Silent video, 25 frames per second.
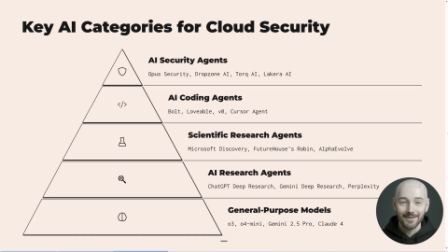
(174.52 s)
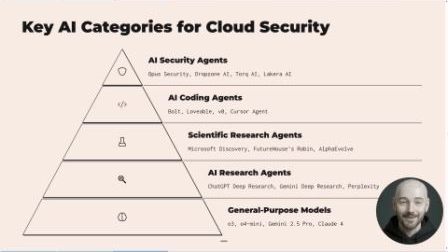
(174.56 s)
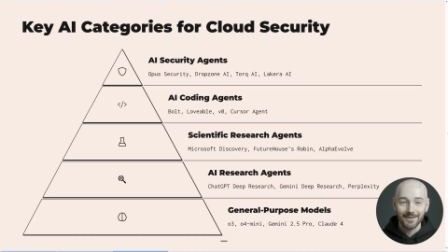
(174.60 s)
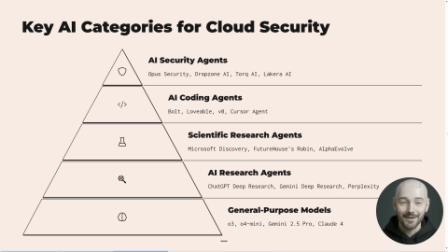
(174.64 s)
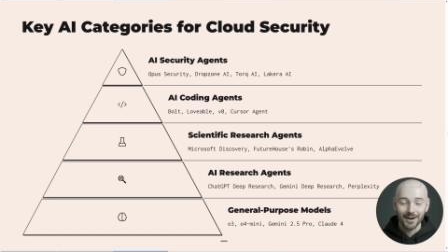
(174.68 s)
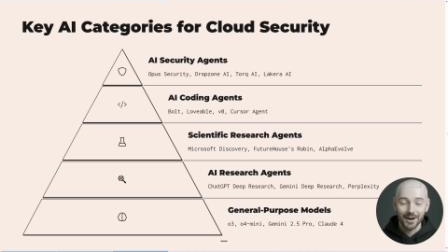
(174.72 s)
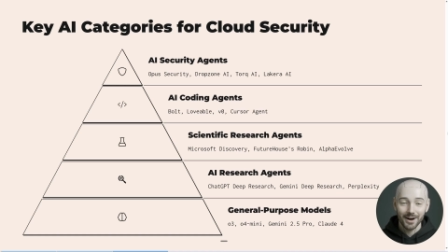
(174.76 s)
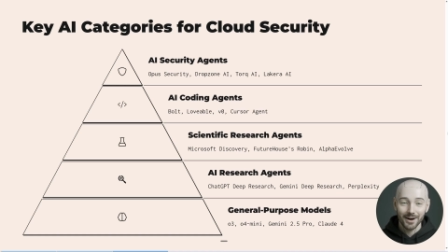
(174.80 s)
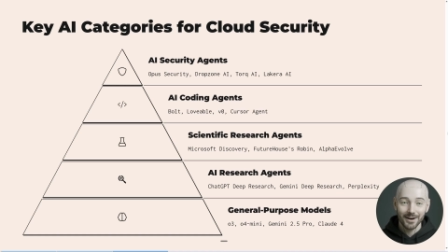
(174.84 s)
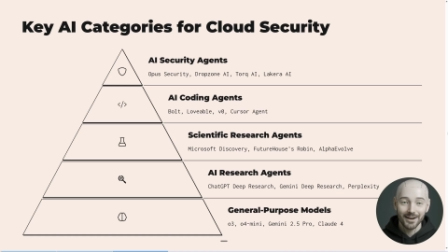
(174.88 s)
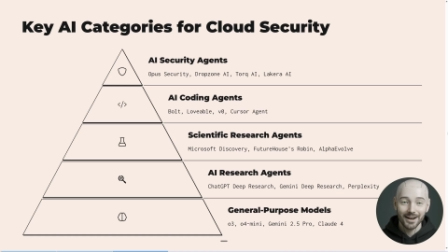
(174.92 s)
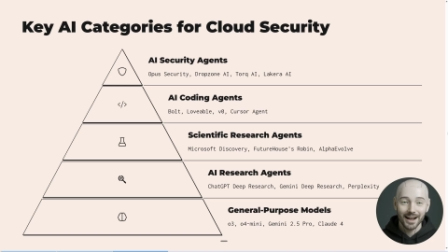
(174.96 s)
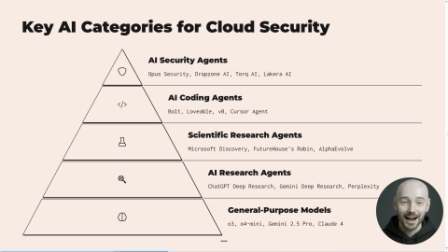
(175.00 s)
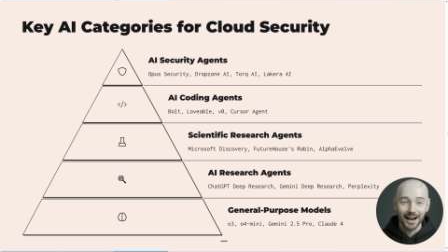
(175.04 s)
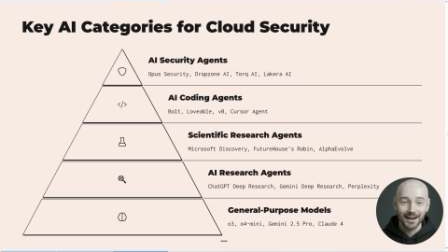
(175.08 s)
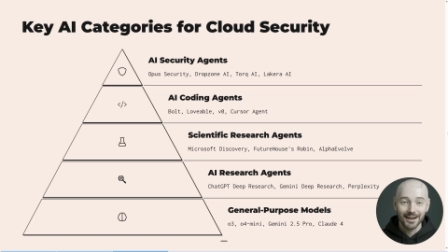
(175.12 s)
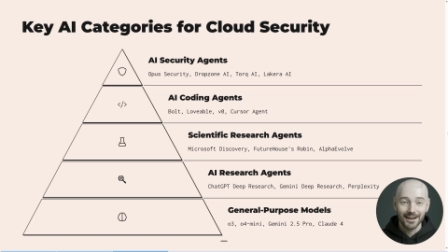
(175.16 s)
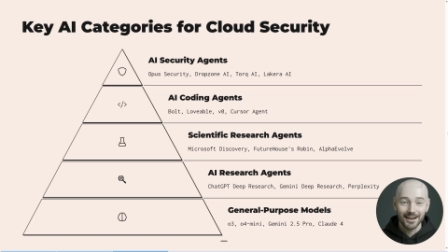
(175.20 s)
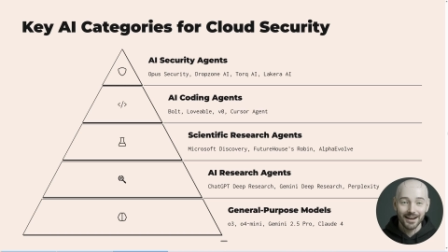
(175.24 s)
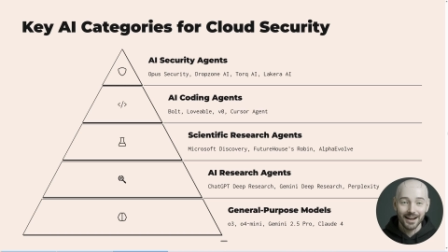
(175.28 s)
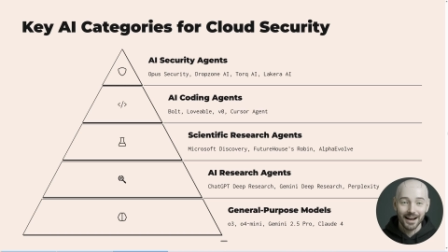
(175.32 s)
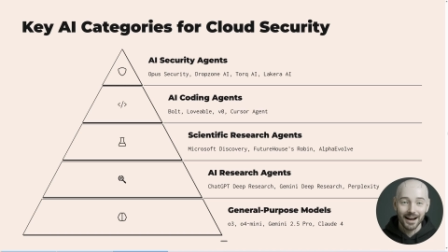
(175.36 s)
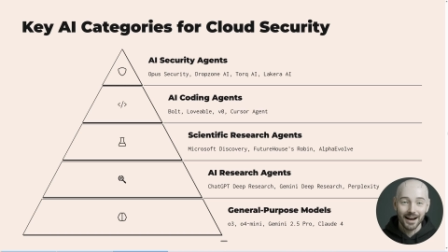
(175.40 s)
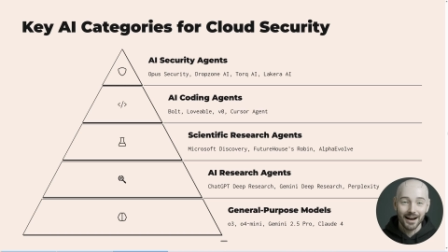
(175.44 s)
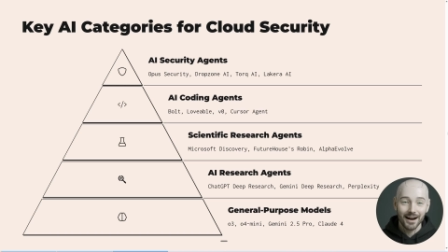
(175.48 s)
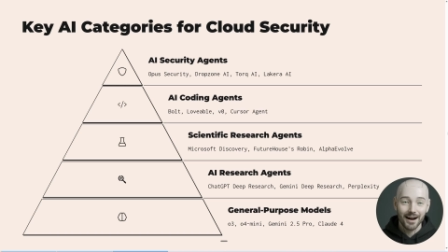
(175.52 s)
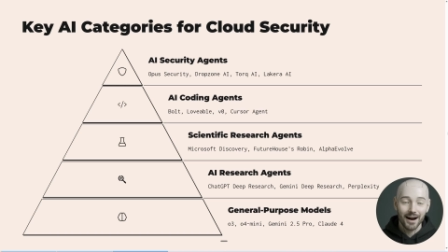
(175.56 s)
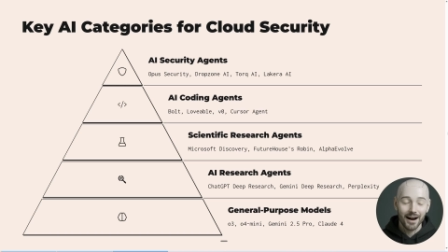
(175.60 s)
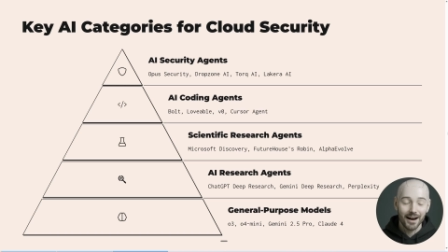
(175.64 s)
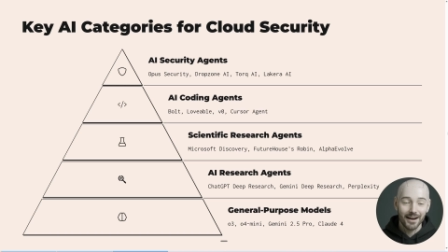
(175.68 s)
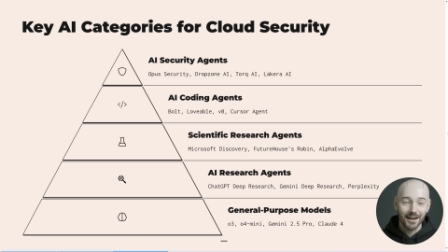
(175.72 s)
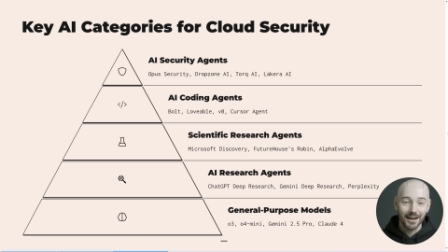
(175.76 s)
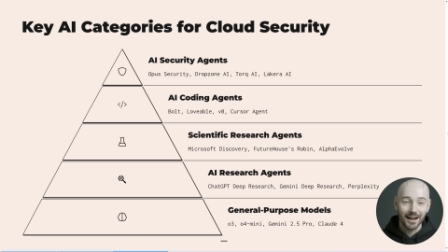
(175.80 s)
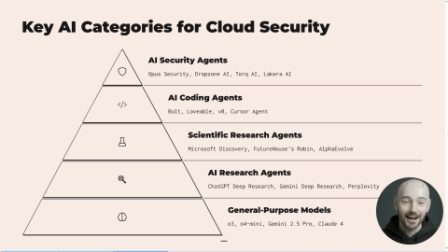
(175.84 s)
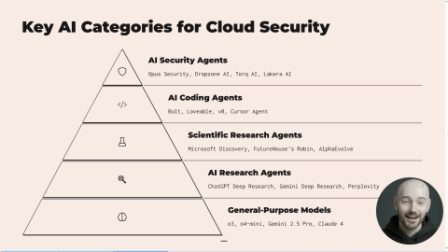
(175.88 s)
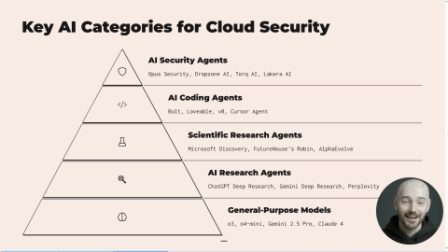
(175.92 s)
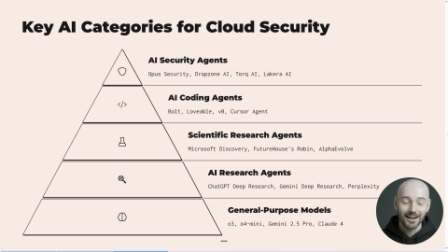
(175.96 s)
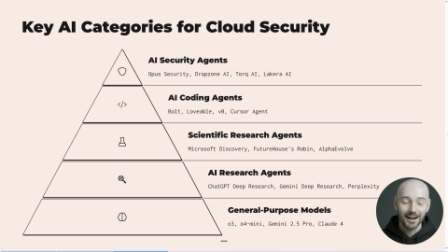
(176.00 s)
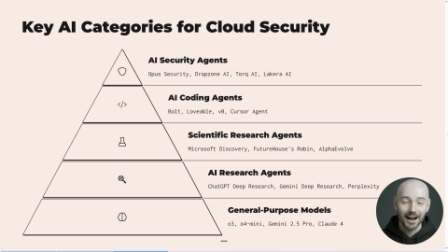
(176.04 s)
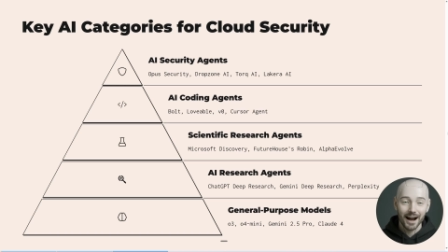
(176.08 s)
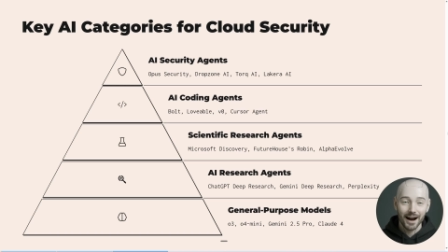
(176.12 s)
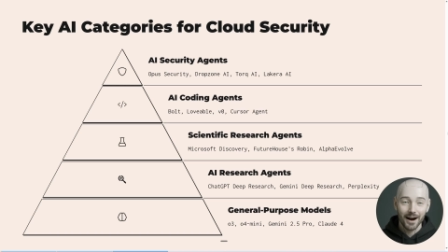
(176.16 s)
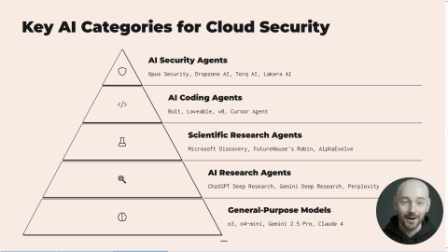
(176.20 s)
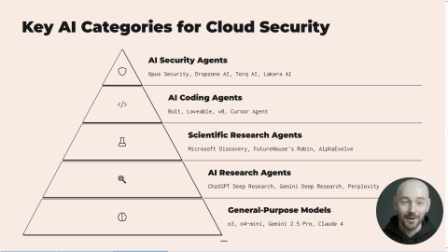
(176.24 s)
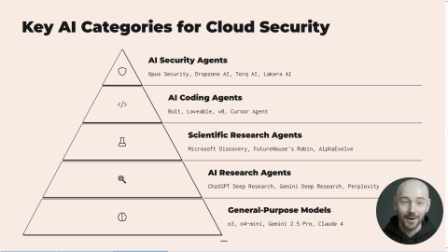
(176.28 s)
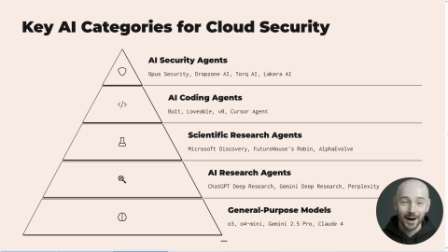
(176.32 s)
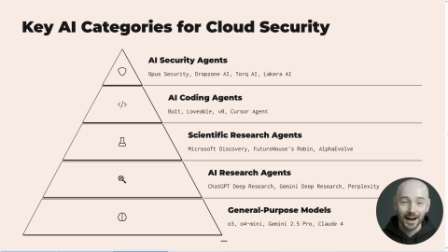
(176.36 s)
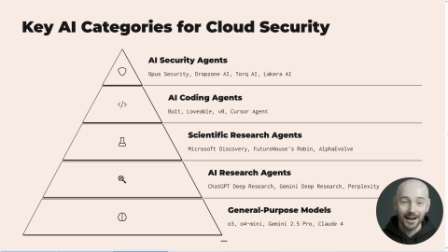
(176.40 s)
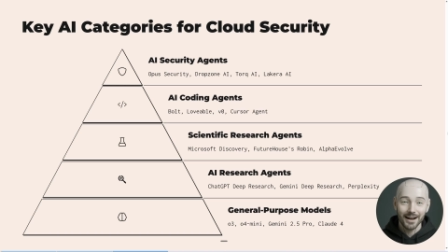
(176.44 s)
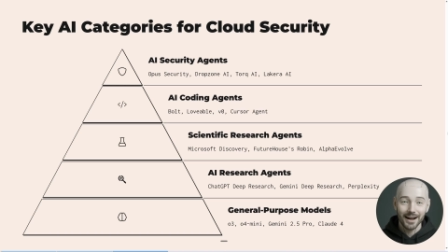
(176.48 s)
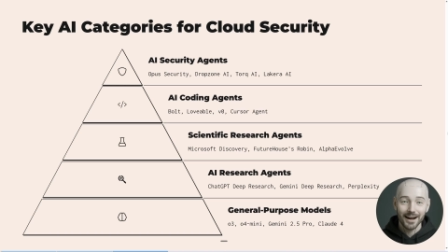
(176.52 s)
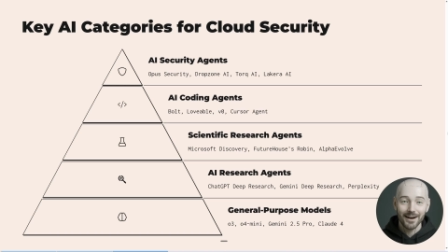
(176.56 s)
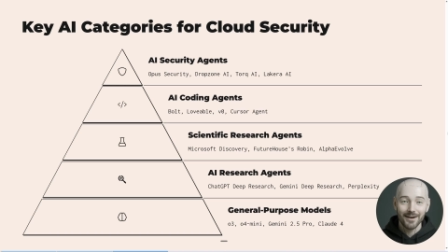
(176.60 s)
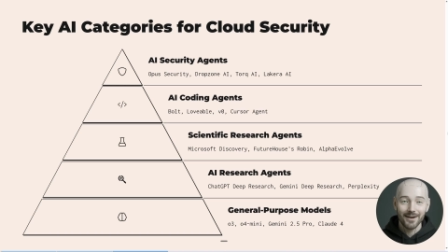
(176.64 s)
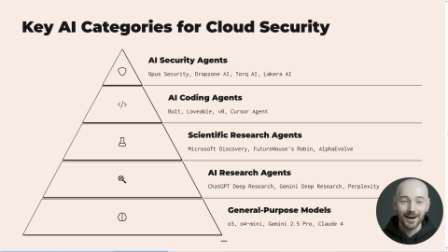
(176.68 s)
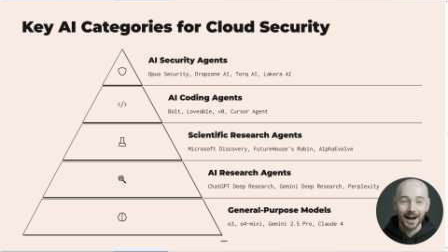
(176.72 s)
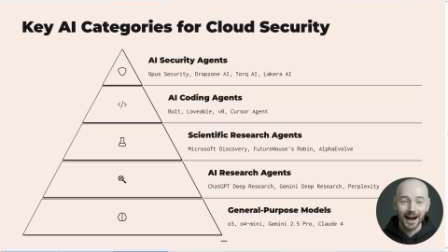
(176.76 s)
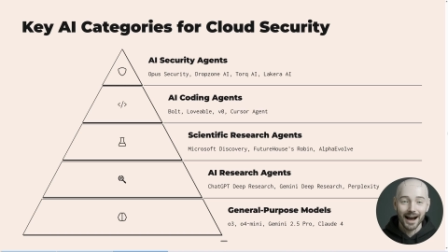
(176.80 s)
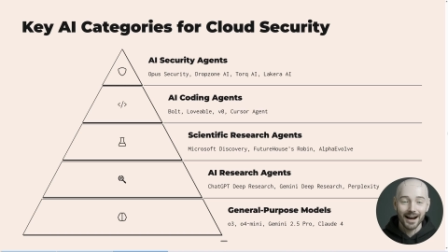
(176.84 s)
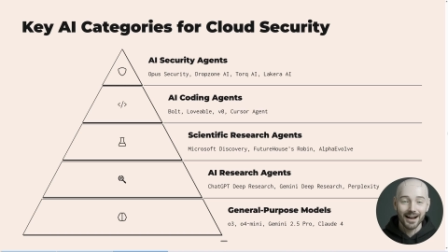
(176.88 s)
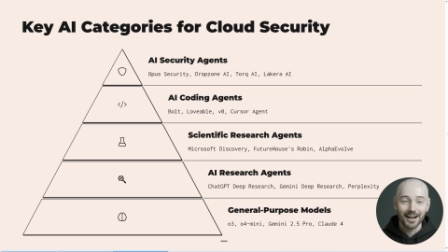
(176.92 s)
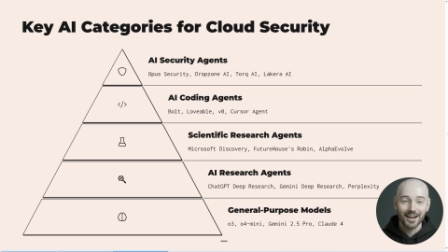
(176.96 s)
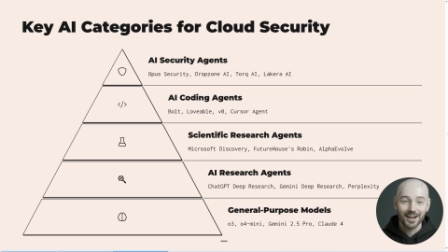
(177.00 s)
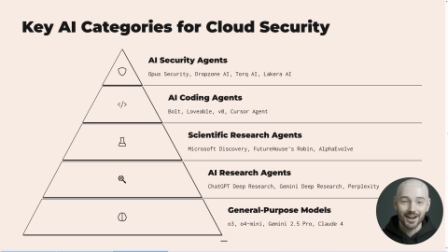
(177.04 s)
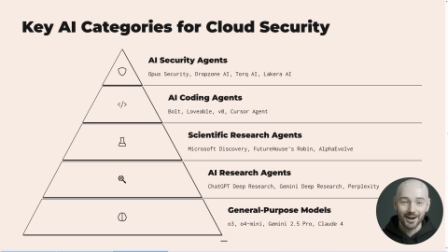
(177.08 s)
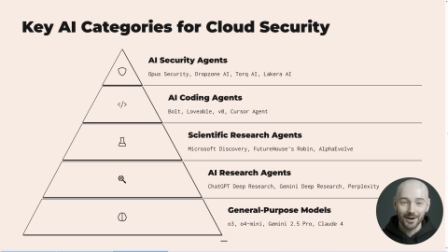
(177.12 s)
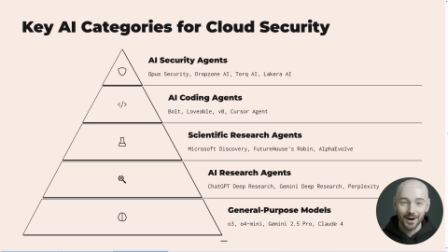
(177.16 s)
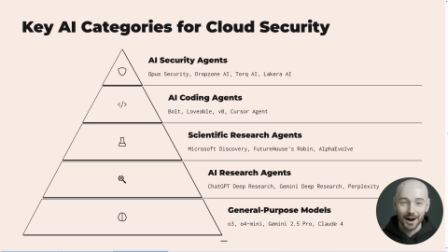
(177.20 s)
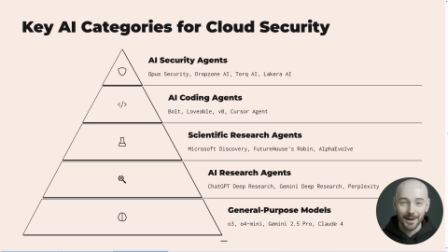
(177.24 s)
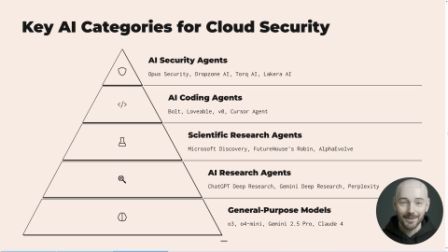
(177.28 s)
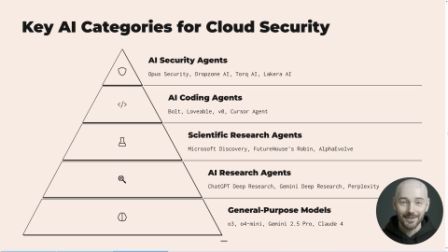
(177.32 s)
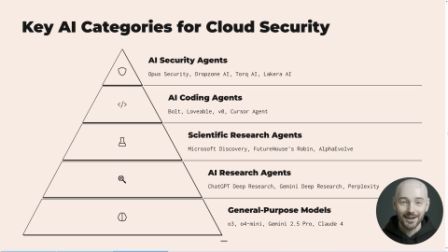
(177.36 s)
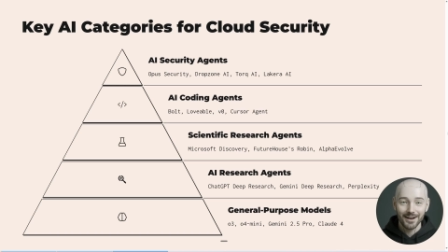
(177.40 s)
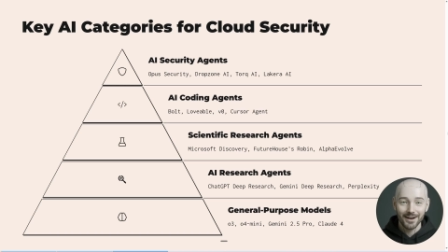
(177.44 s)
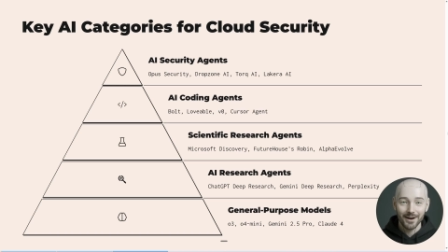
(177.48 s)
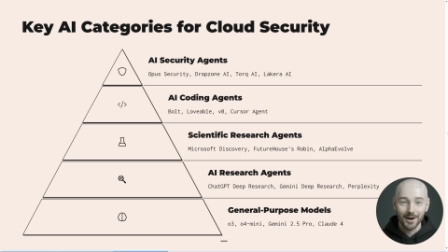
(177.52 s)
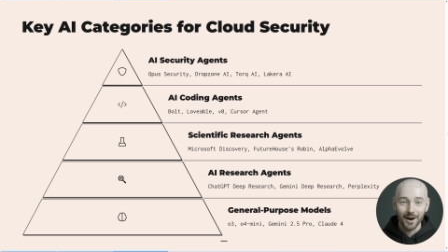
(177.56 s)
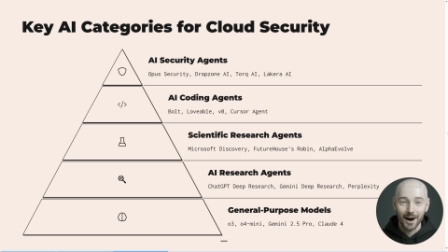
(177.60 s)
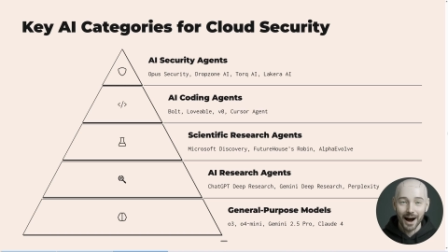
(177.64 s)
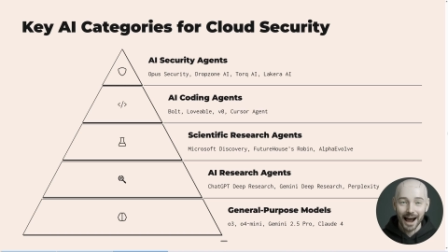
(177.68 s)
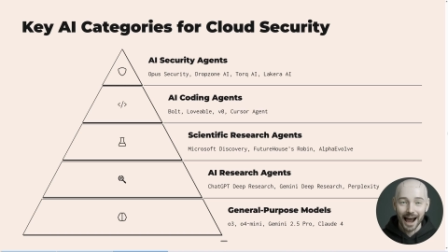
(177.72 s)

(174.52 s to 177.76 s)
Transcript: Use cases here are things like quickly creating scripts or